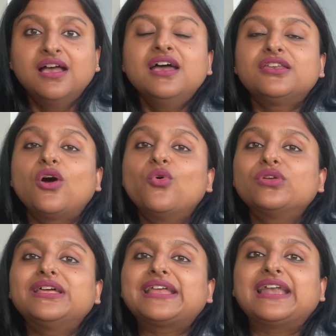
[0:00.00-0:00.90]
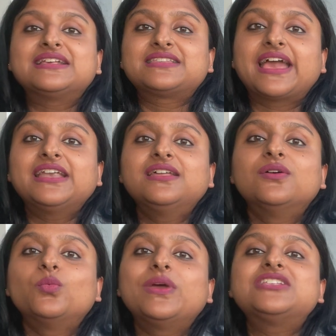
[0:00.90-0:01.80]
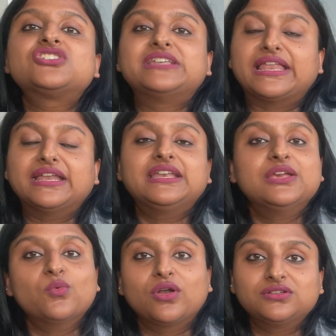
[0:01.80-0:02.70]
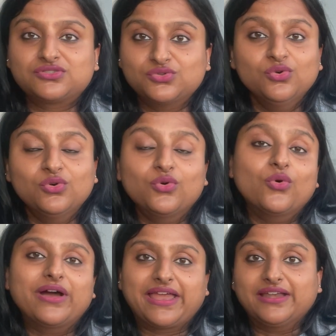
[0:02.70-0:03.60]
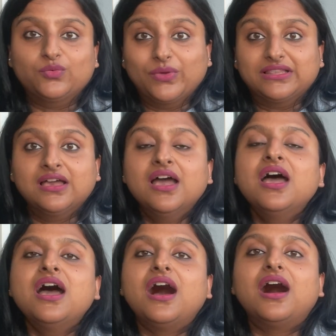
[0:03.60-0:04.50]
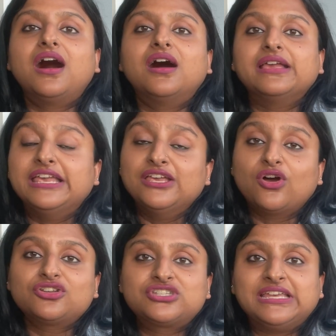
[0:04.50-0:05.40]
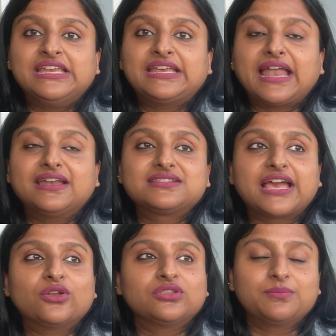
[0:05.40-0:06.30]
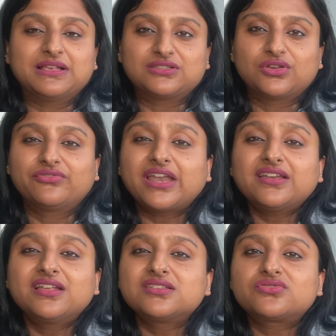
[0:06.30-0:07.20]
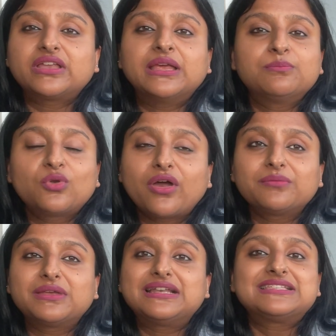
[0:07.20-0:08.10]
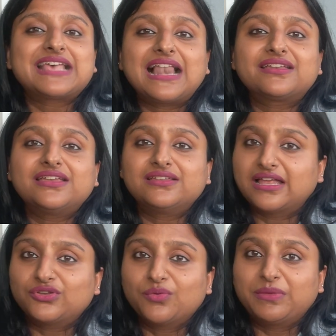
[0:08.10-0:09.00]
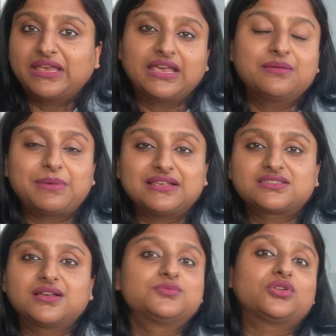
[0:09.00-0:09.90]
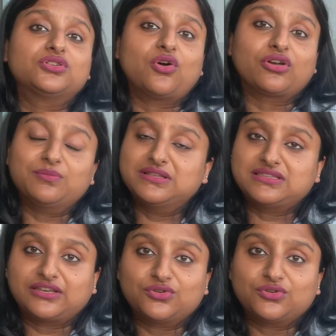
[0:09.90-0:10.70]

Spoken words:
Now owner can decide which tenant he wants to go ahead with. He or she can decide on the basis of credit history, employment, salary that you're making, pay stubs, or the documents that you're